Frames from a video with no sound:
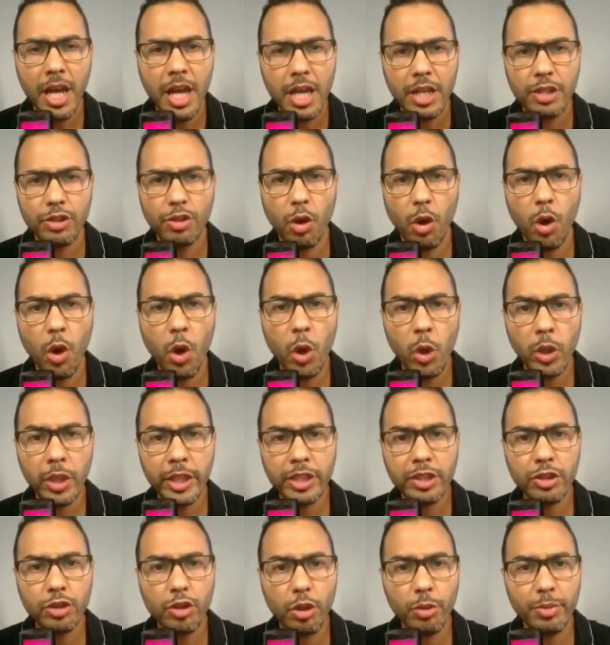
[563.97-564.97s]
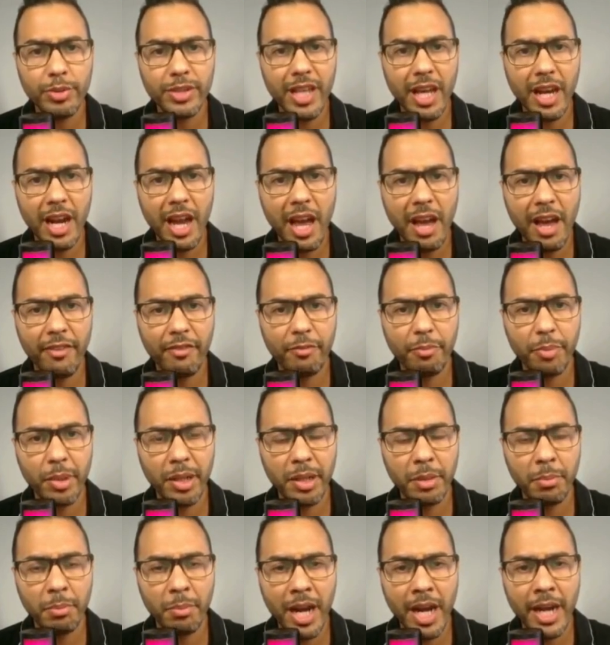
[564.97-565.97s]
So all the stopes that have
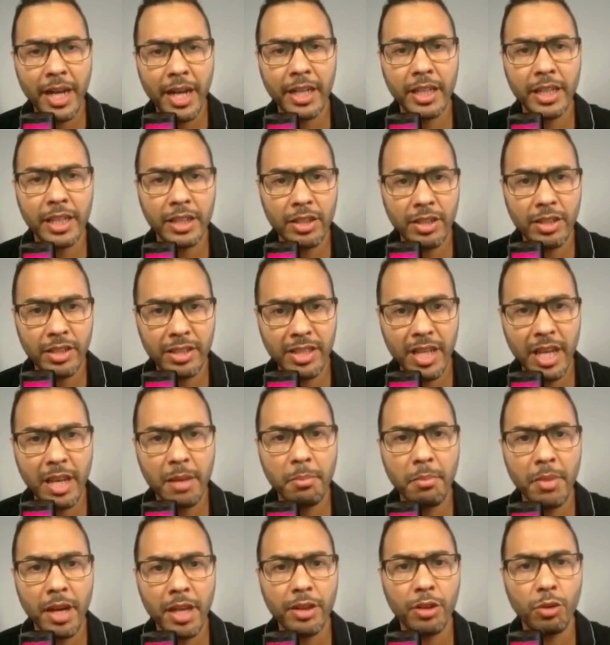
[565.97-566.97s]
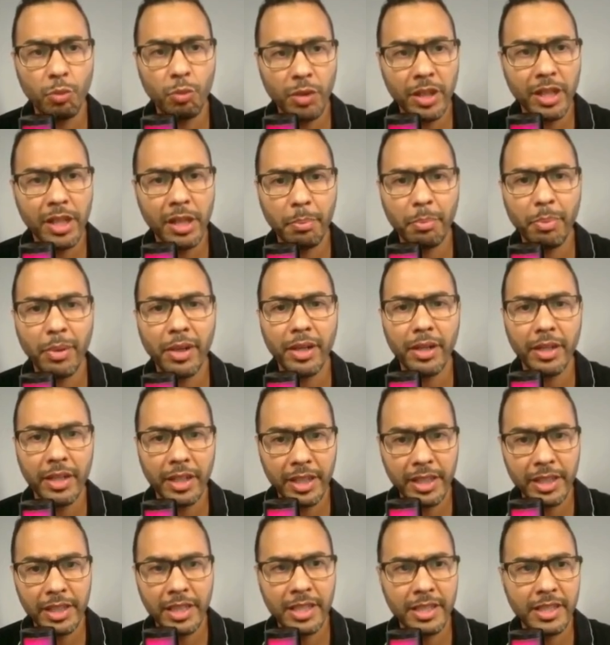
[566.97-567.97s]
been mined in the same month will appear
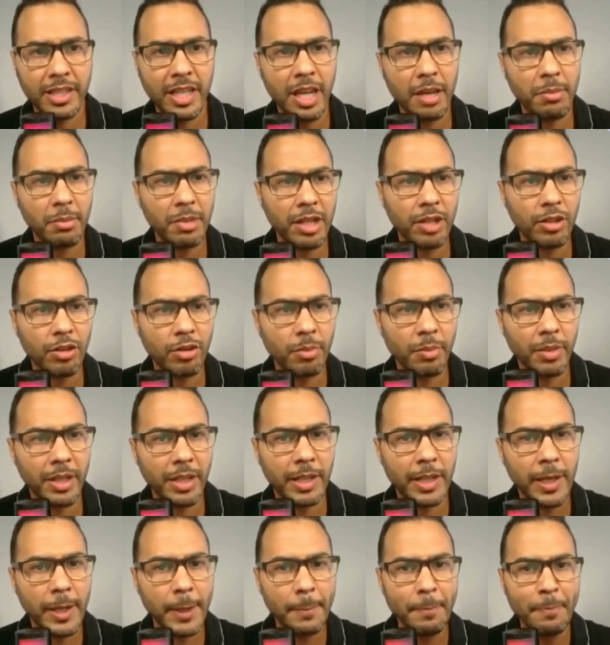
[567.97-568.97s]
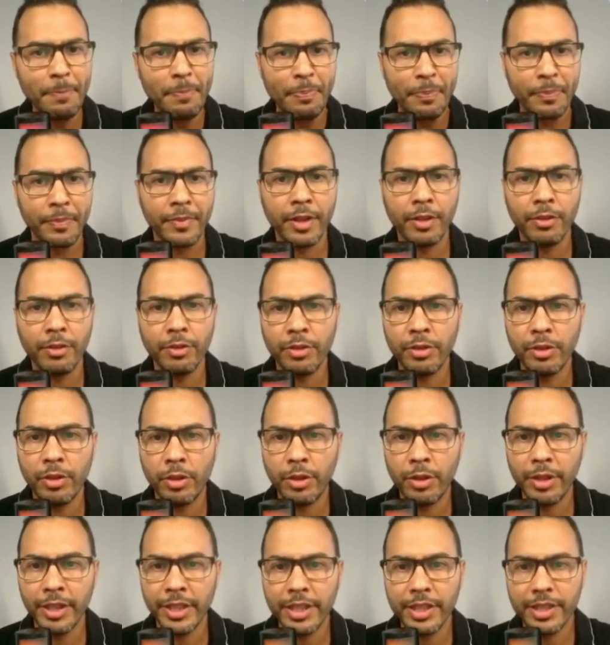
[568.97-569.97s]
in the same increment,
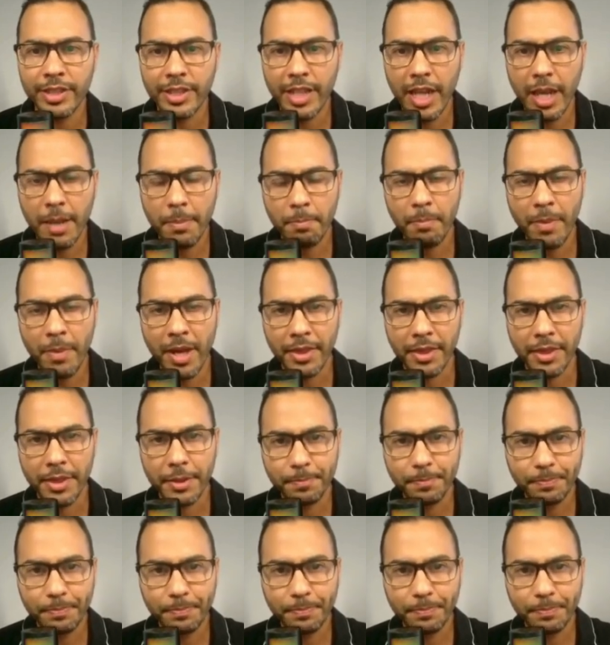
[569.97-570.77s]
or in the same month.